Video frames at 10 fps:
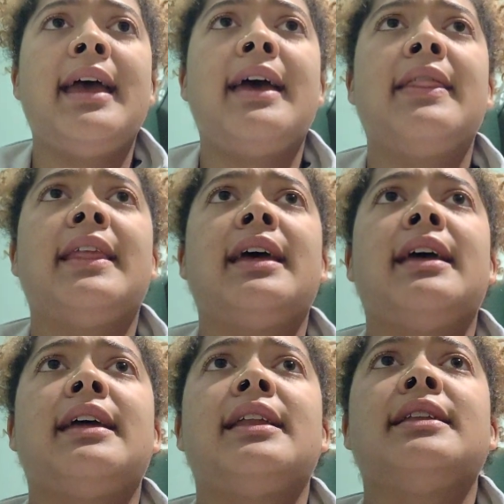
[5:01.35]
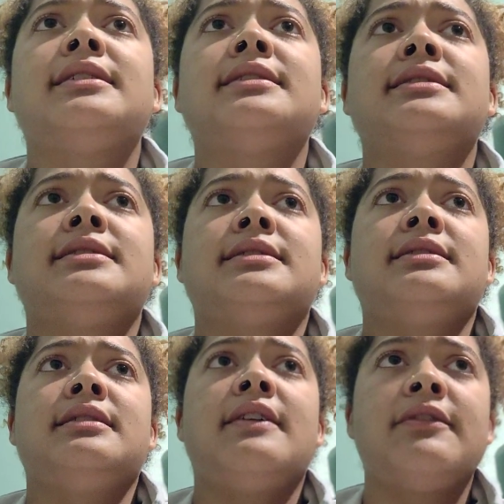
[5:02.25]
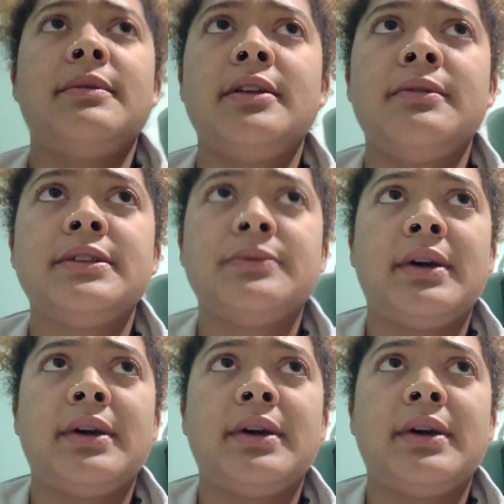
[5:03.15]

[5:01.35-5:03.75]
And then everybody runs